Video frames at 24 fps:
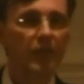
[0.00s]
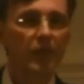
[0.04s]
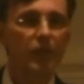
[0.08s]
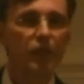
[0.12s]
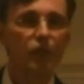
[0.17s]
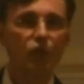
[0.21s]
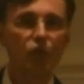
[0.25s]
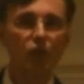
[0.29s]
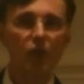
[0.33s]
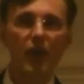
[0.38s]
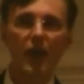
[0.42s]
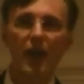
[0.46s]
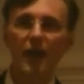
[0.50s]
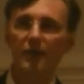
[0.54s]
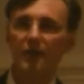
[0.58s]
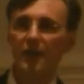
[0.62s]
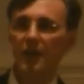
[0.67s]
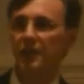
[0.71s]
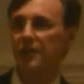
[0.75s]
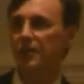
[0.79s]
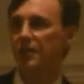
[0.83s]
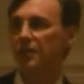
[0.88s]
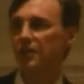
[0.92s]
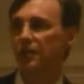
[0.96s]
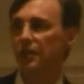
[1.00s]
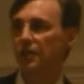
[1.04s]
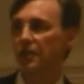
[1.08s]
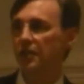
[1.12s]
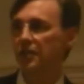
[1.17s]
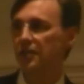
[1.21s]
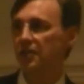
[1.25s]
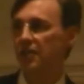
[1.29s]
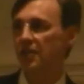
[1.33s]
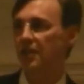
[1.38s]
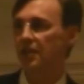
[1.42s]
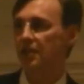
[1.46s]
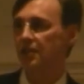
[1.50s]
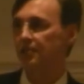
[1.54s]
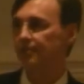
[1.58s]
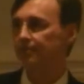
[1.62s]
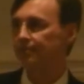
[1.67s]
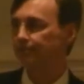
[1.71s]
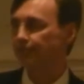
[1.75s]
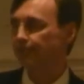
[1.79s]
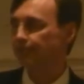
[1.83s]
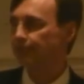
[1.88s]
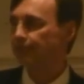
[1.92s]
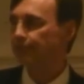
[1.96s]
In July of
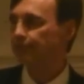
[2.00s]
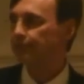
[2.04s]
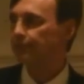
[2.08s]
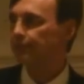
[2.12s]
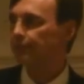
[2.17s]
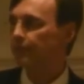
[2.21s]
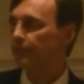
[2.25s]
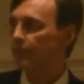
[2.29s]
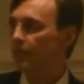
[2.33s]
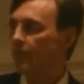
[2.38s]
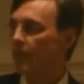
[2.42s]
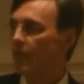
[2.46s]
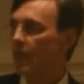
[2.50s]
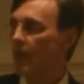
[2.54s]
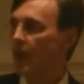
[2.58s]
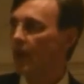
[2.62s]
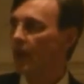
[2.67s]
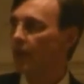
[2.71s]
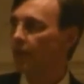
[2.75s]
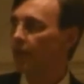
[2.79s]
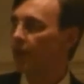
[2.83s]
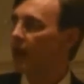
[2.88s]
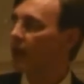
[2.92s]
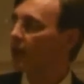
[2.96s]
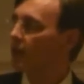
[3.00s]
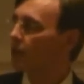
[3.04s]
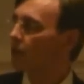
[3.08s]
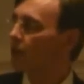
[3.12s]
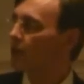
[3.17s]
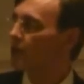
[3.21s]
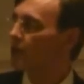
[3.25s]
1936, Franklin